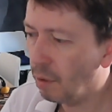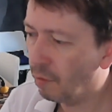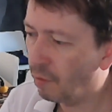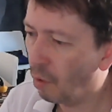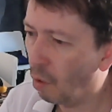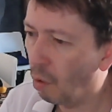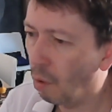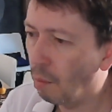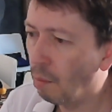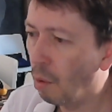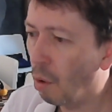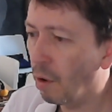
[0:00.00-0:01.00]
for
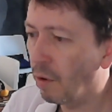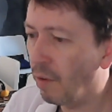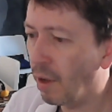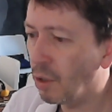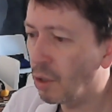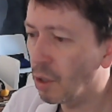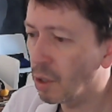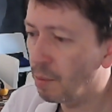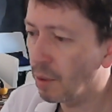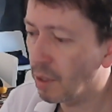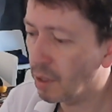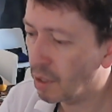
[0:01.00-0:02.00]
more adventures,
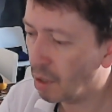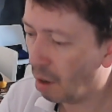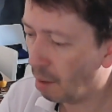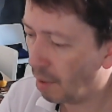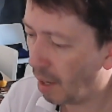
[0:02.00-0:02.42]
but this time